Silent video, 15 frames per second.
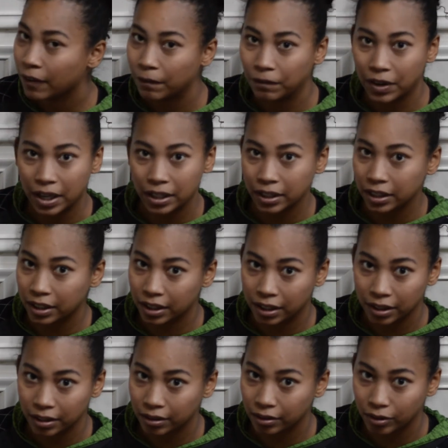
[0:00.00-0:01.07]

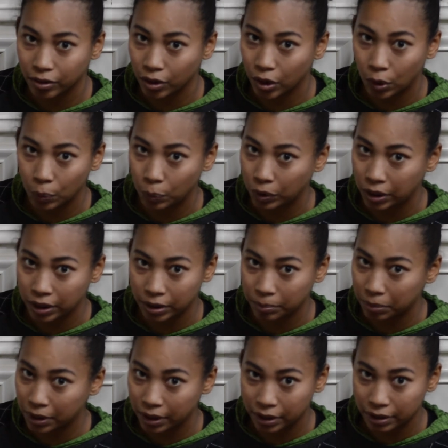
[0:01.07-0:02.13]
finding a wooden
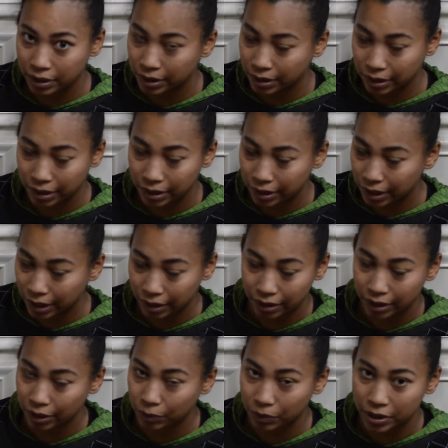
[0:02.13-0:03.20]
piece to nail
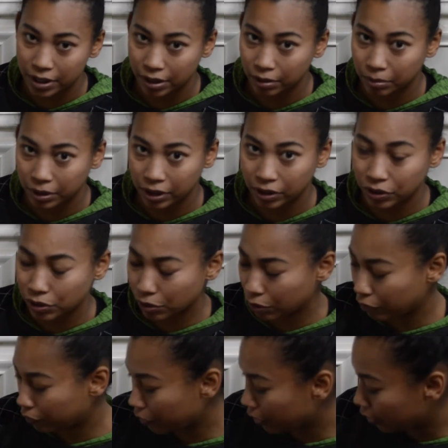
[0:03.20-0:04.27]
it in was a little bit easier
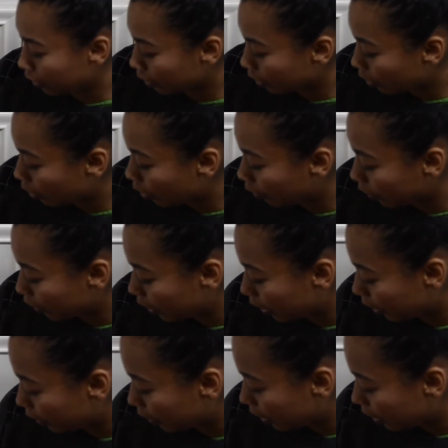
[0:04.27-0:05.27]
over there